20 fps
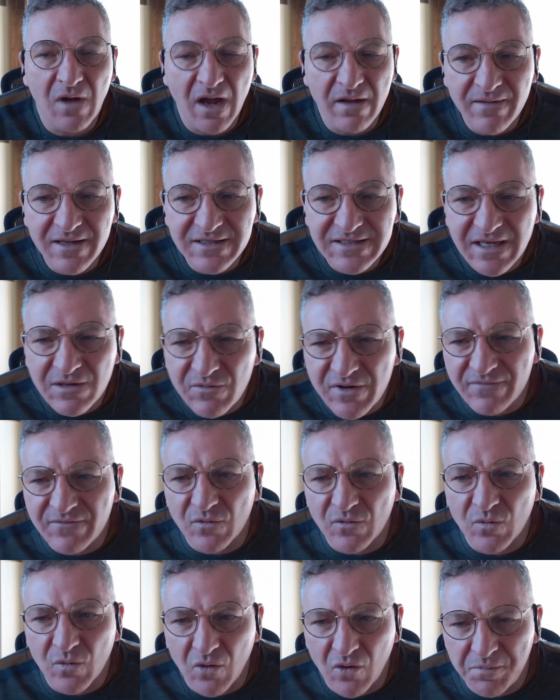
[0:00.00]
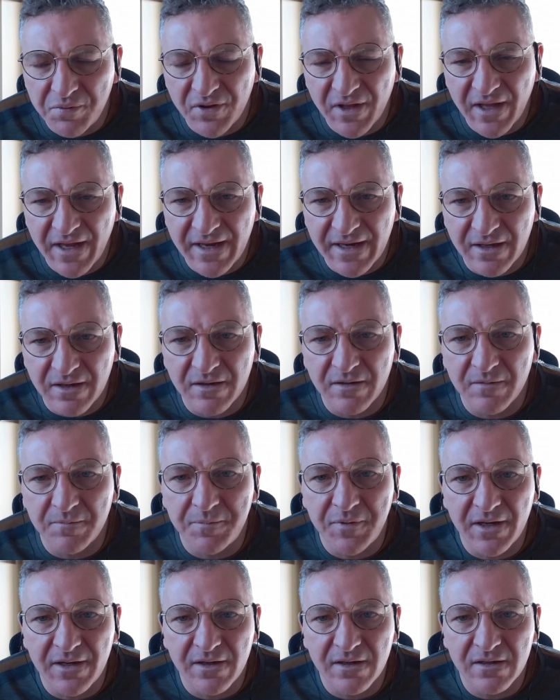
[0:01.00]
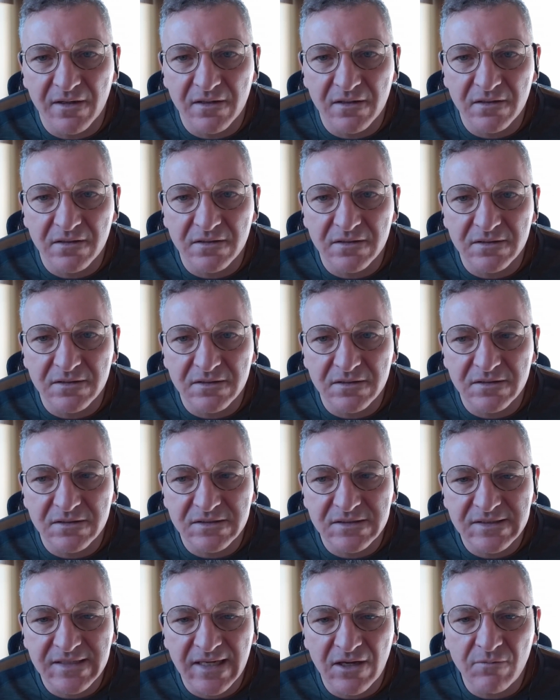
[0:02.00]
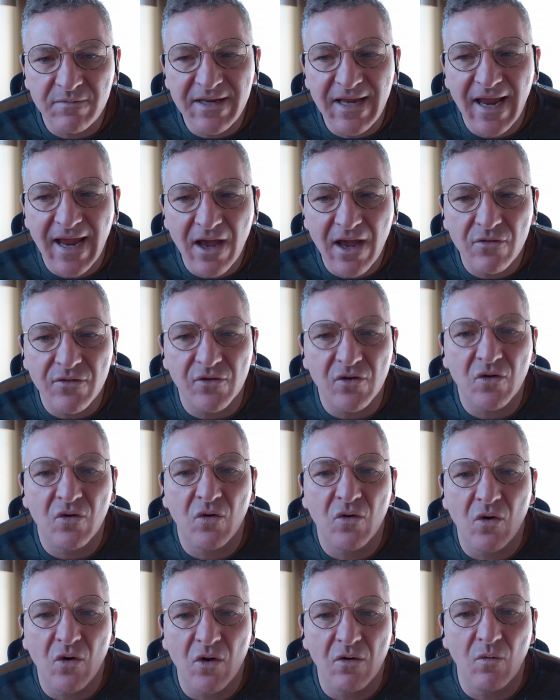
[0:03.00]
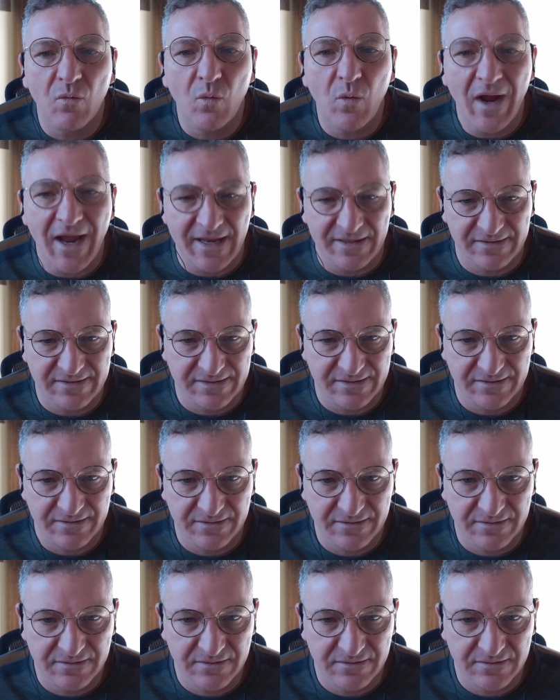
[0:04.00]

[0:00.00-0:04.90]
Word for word: I'm not saying we have to role play it, but Tell me how the call went.